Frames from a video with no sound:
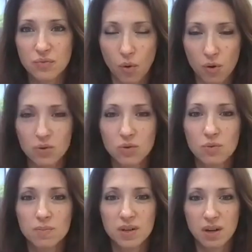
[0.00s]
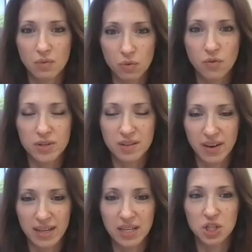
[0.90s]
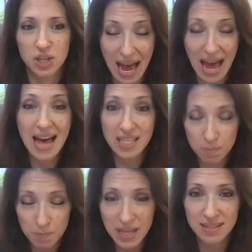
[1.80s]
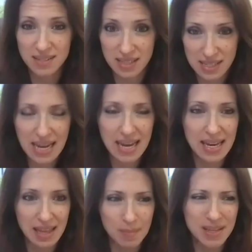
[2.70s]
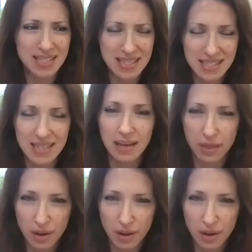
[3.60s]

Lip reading: for whom a Rule 14 violation has been sustained, that means the city,